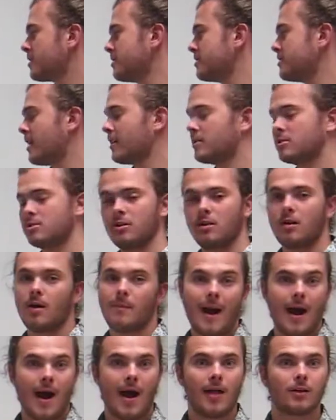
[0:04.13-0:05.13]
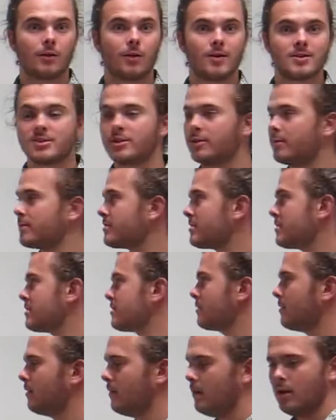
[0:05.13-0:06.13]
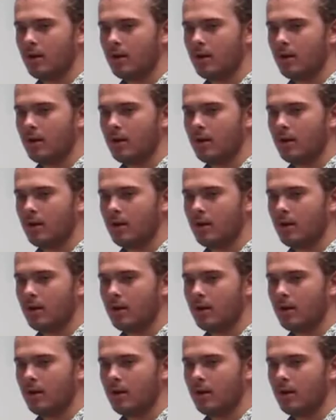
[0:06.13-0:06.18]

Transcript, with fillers: conjecture about aliquot sequences.